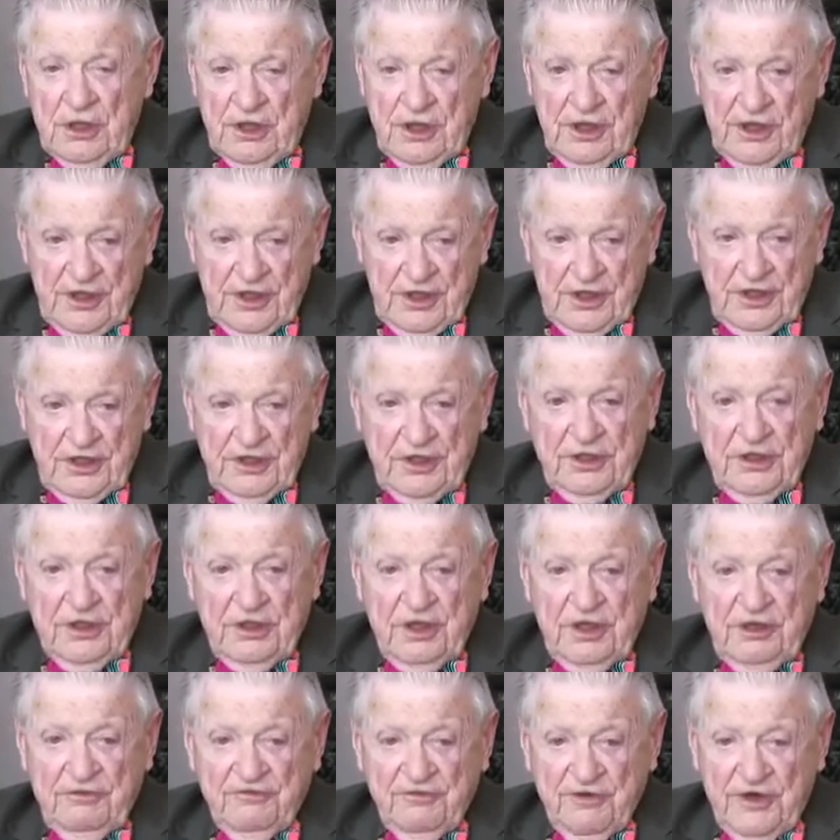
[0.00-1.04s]
And
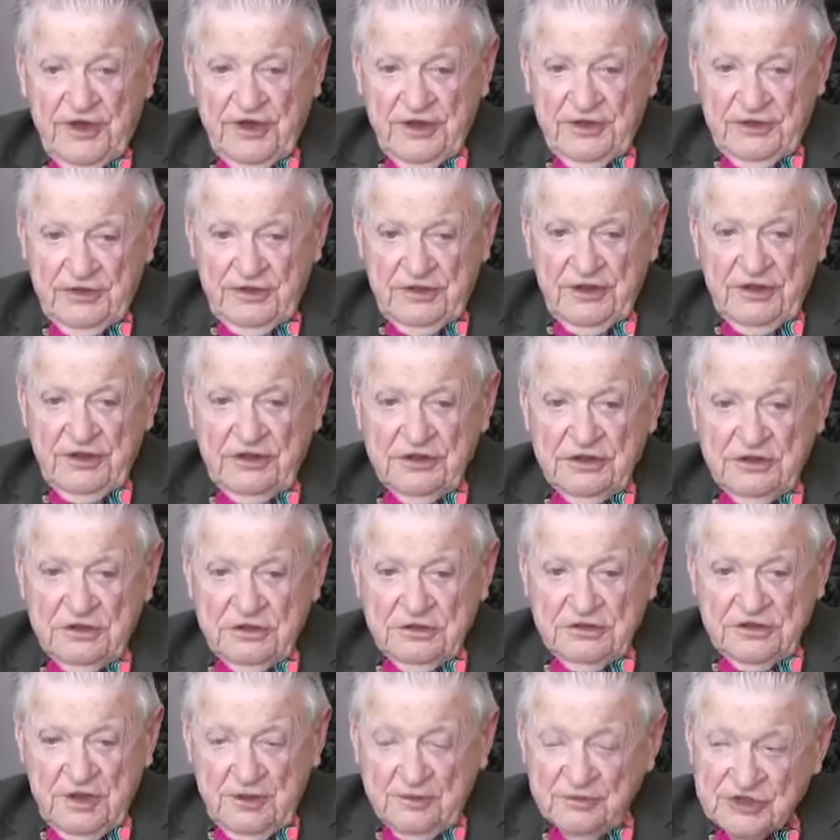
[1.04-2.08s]
I find that
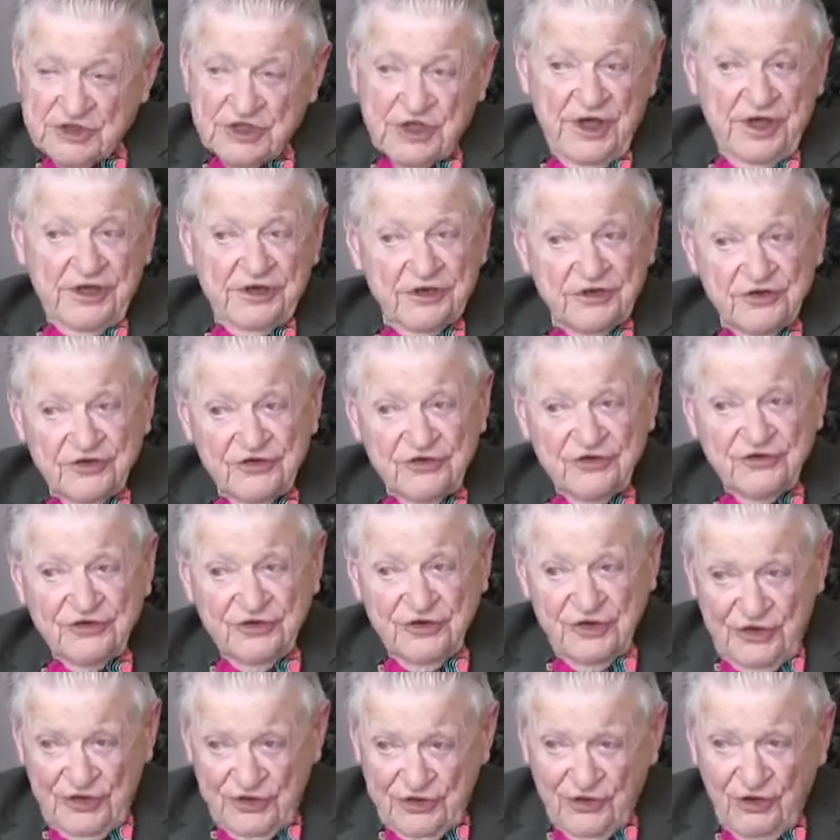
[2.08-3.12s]
some scientists
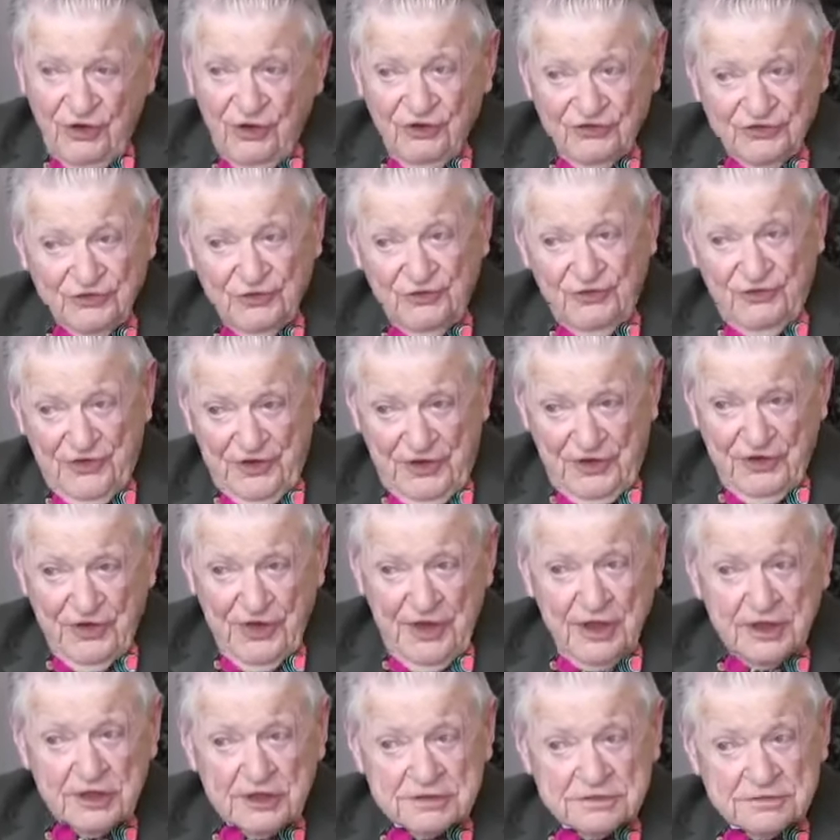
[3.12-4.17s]
also think
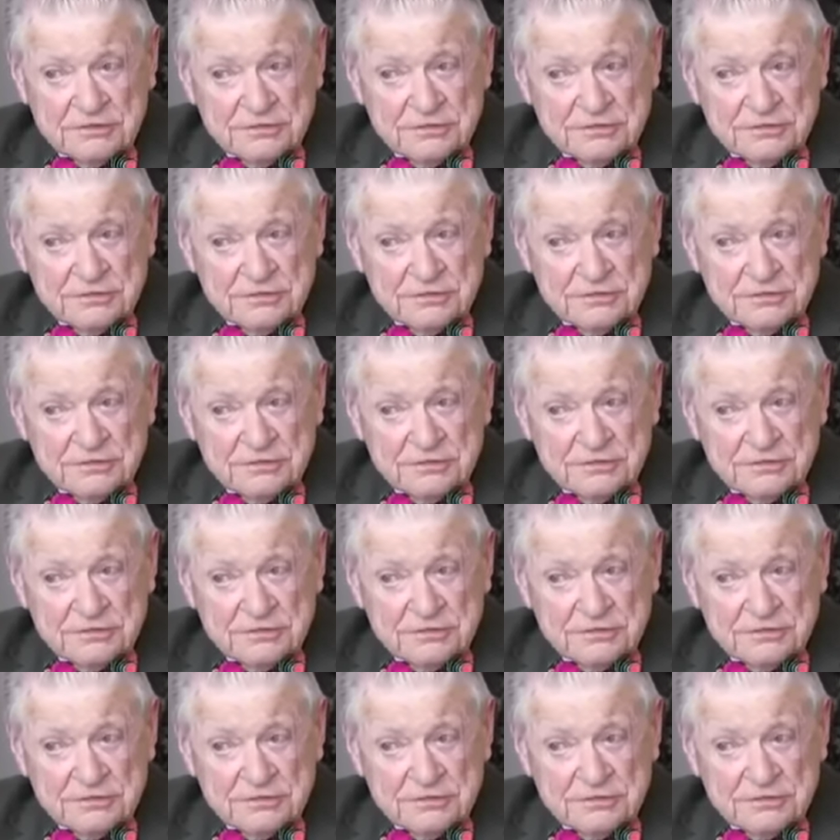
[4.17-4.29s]
that.